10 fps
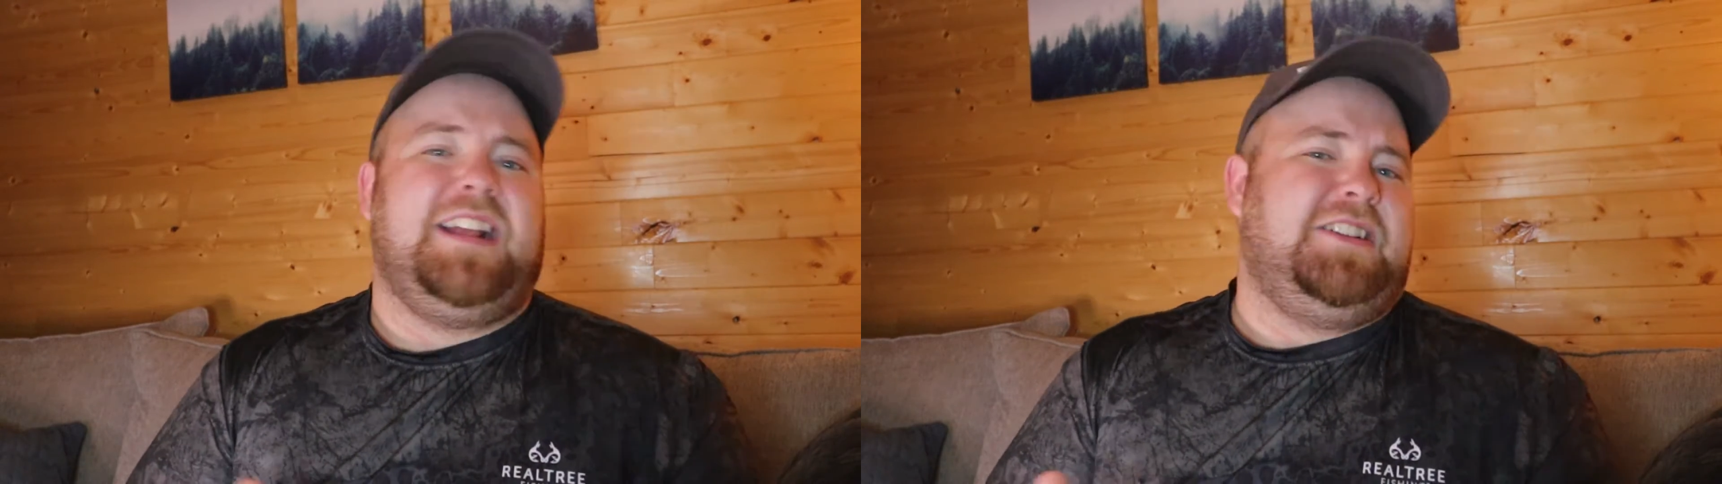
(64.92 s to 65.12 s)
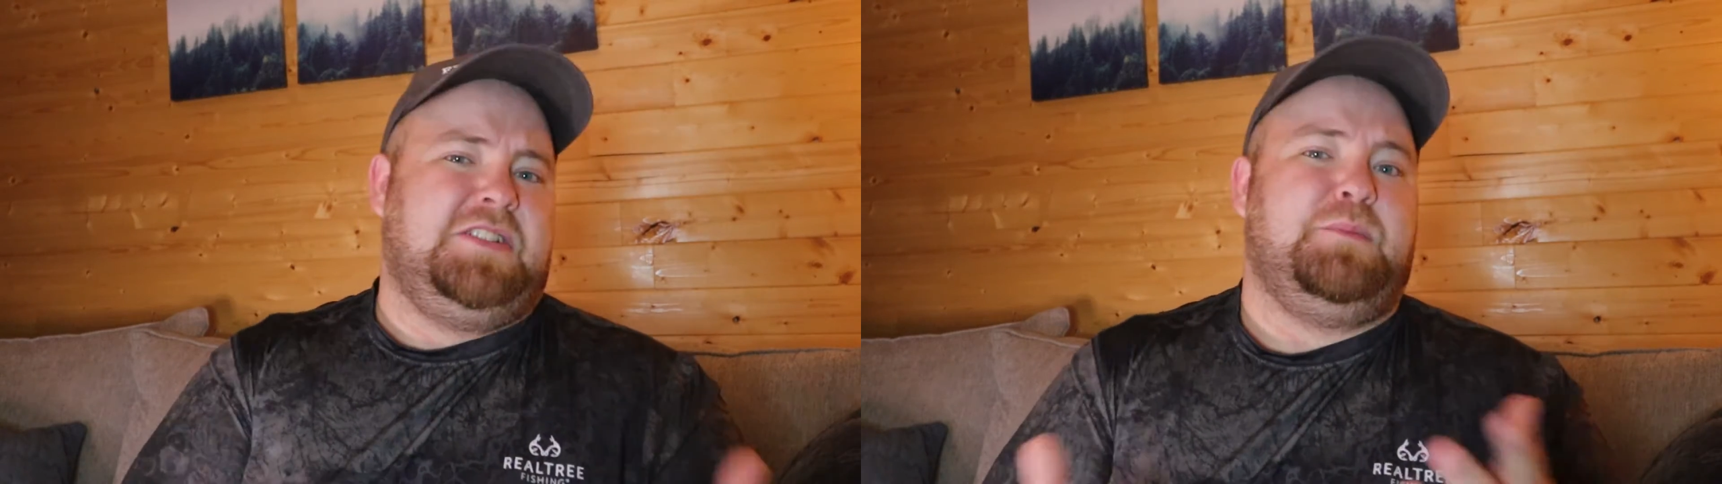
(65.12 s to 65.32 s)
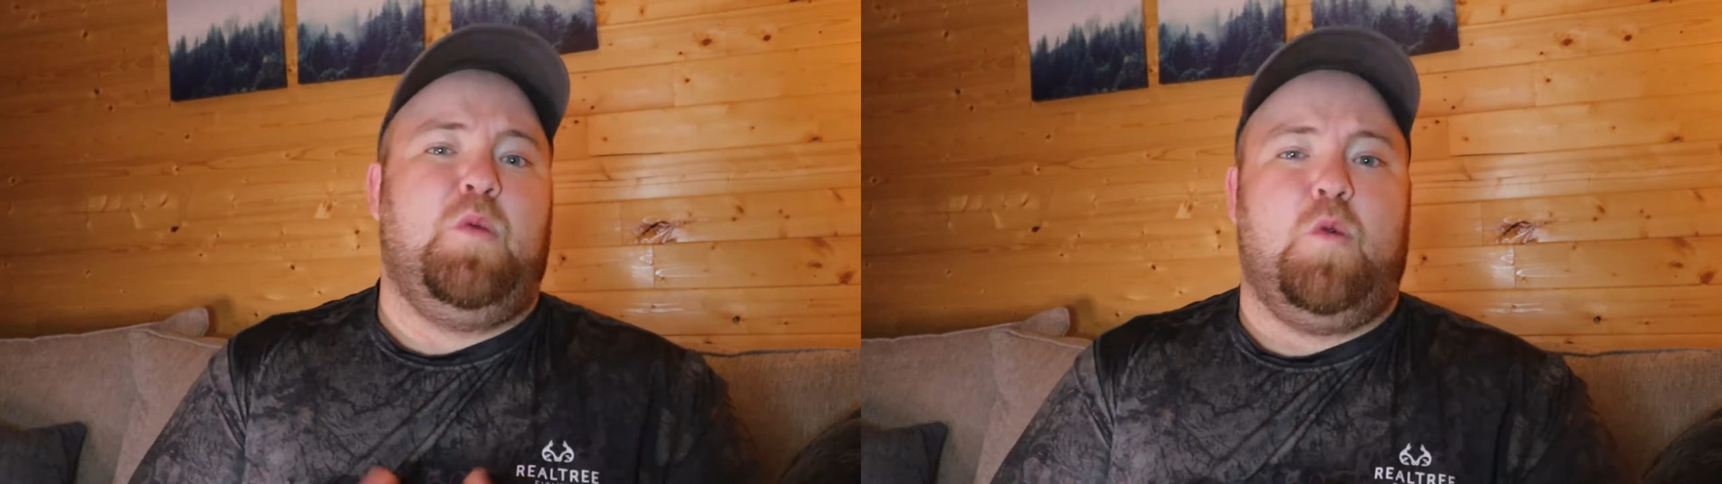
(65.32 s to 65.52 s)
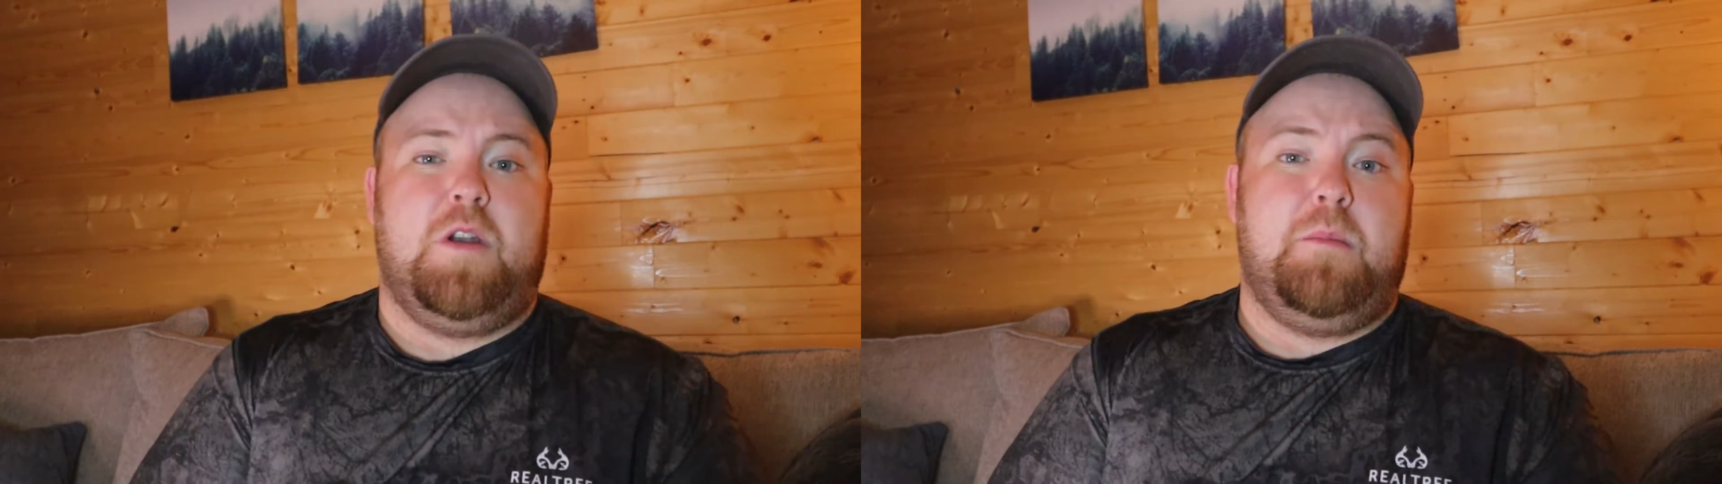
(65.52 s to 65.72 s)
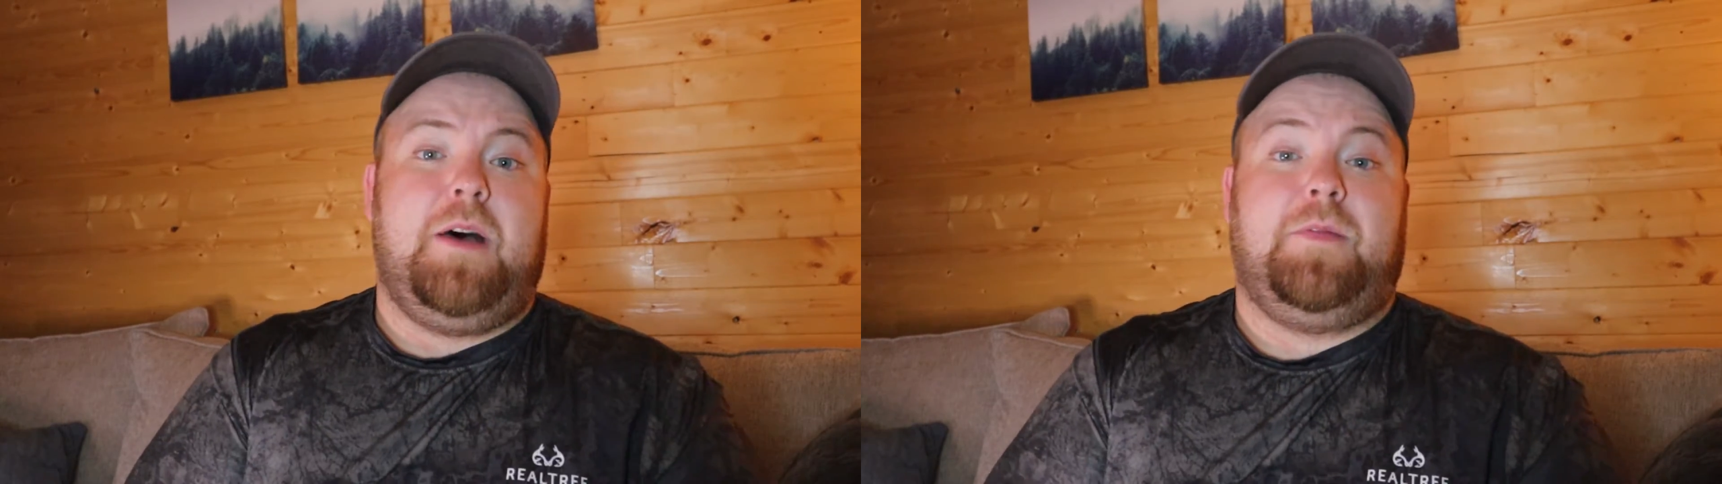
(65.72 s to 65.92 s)
just be
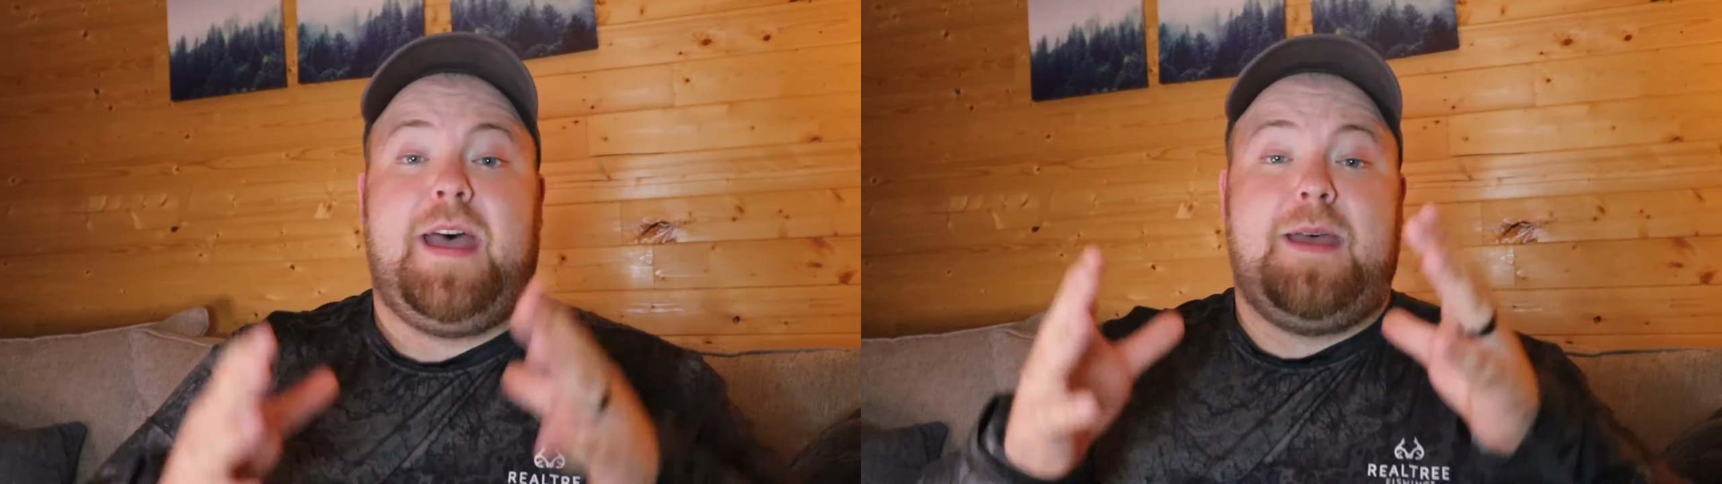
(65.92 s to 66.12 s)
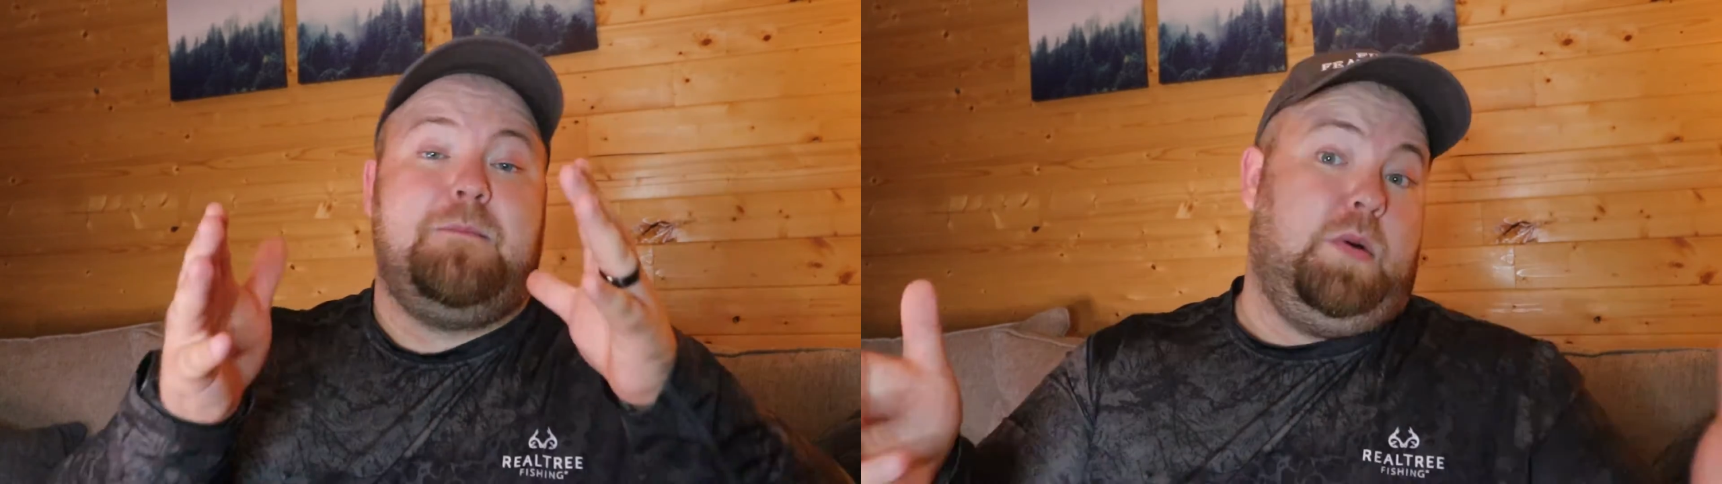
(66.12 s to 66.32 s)
warned about that.